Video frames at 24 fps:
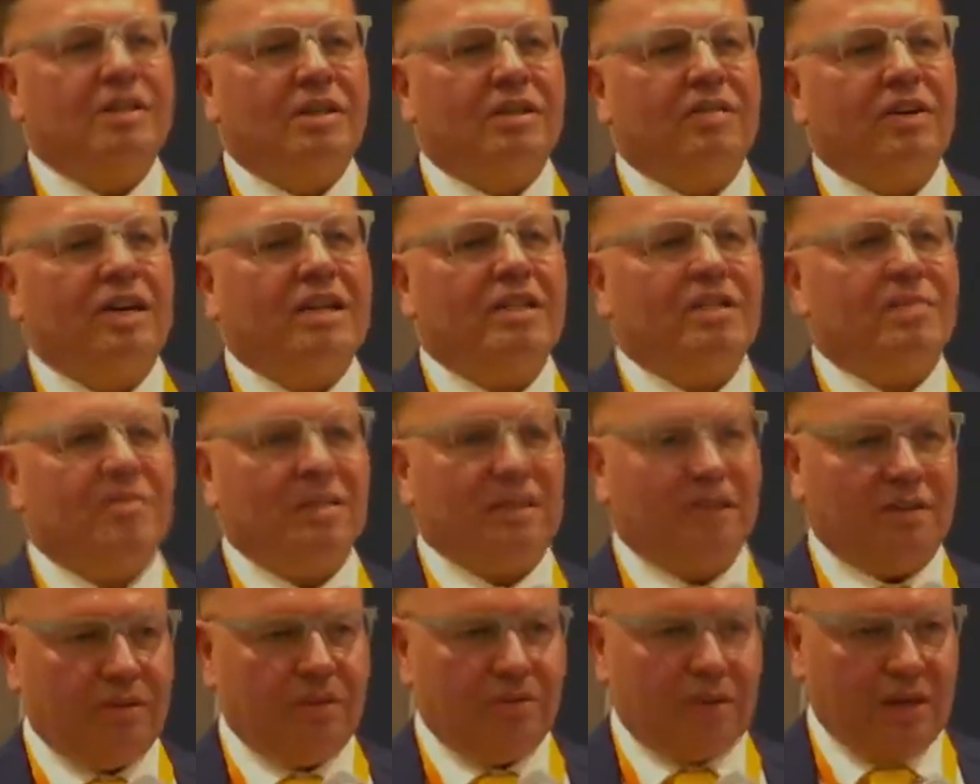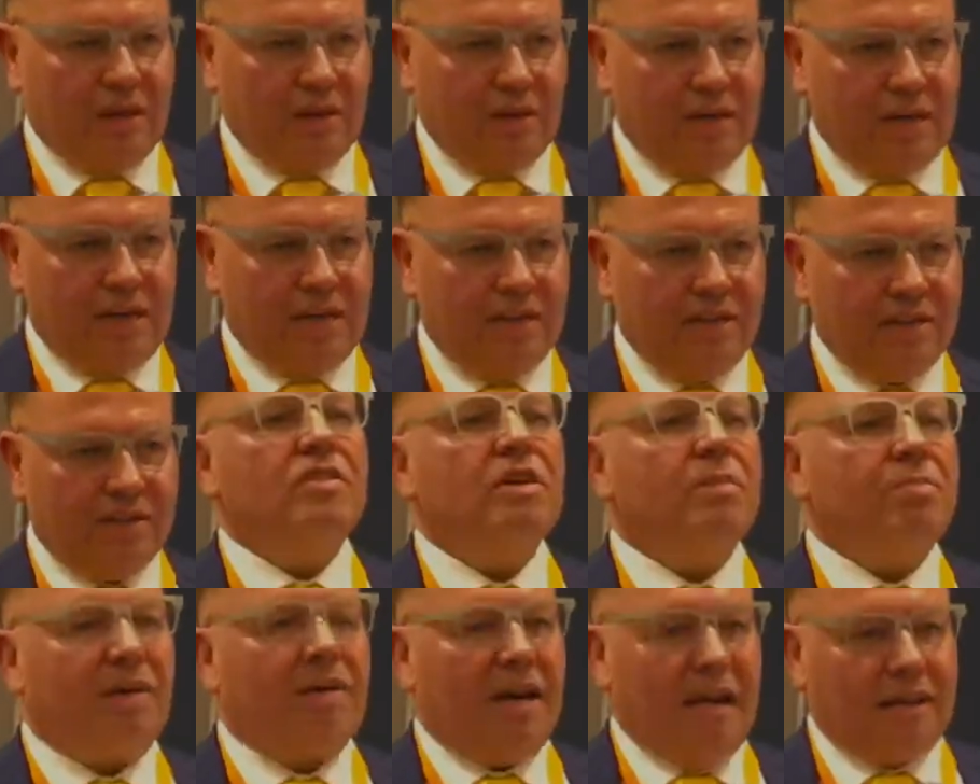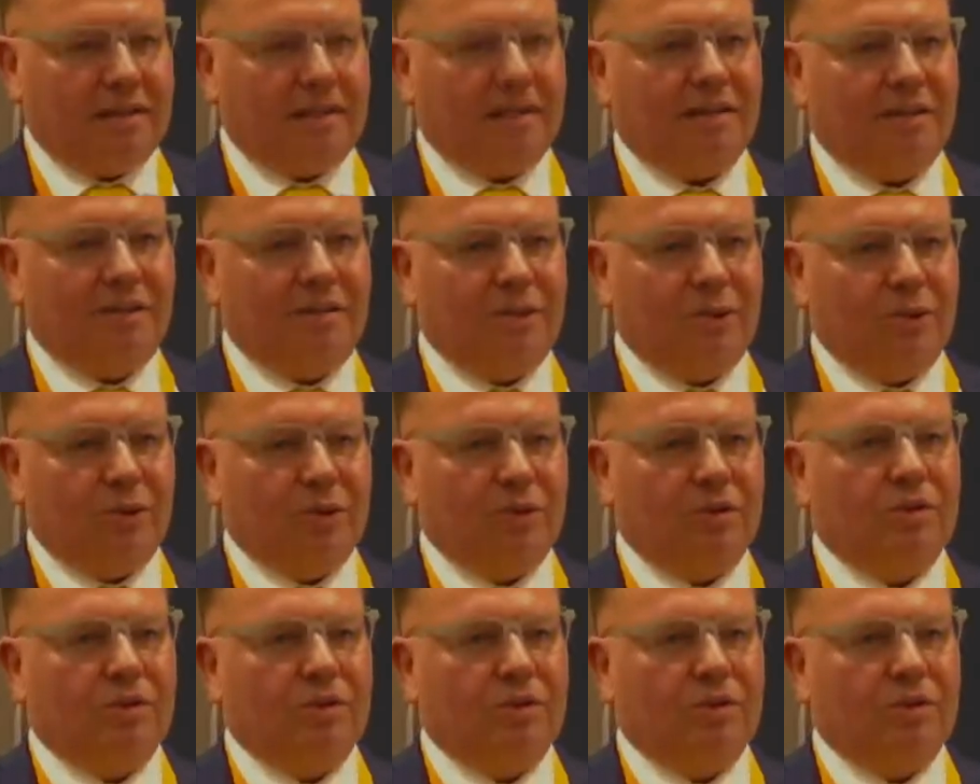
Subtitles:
investment regulation, blunt tools,